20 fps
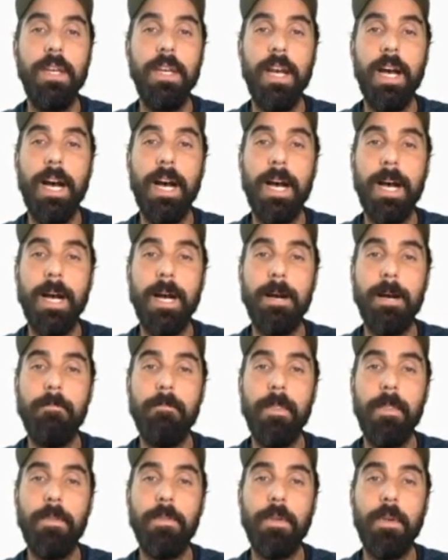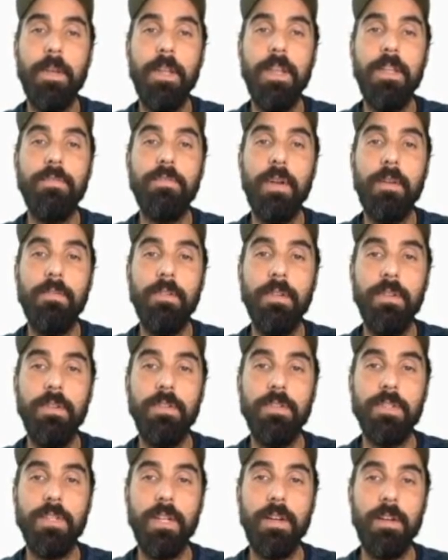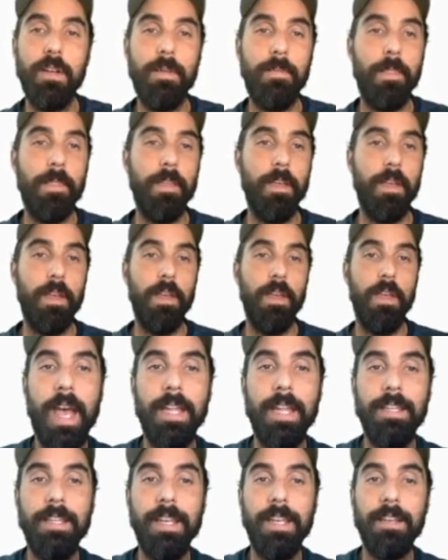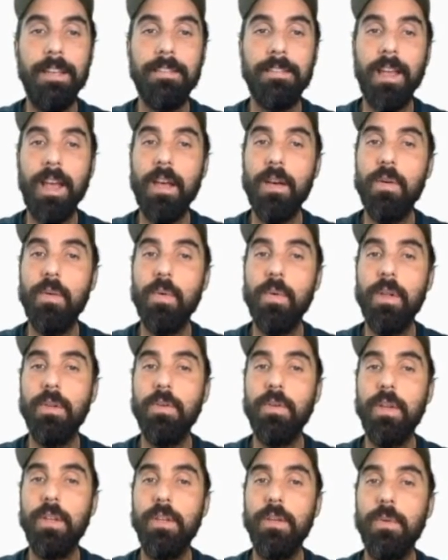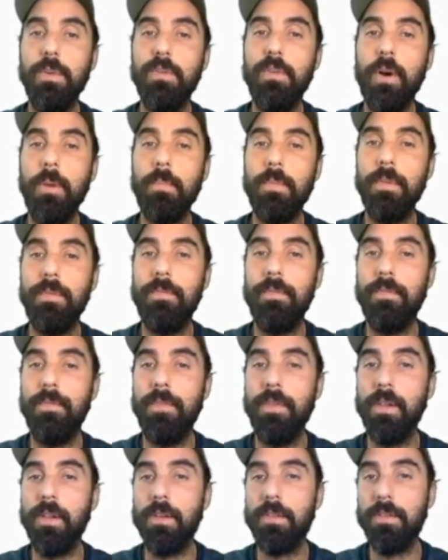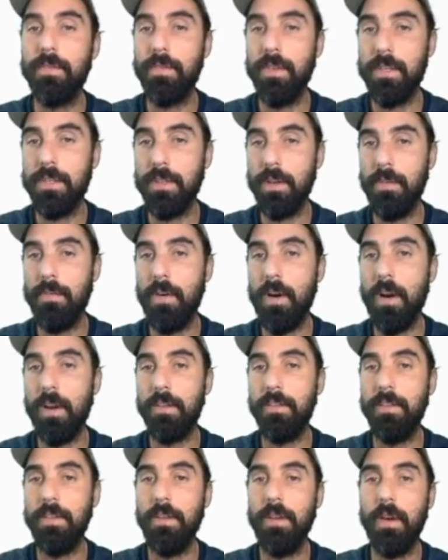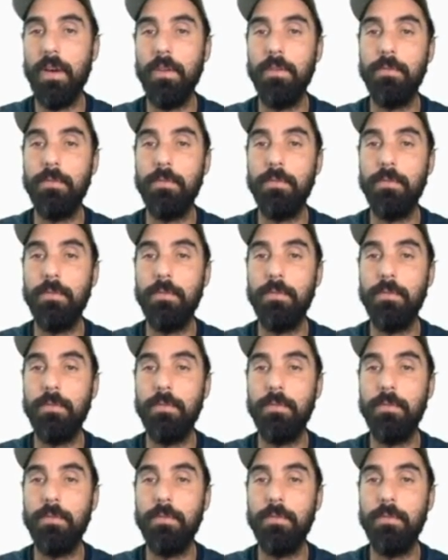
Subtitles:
them. So it is revolutionary. At DxSALE, we're looking to adopt the philosophies of ICOs: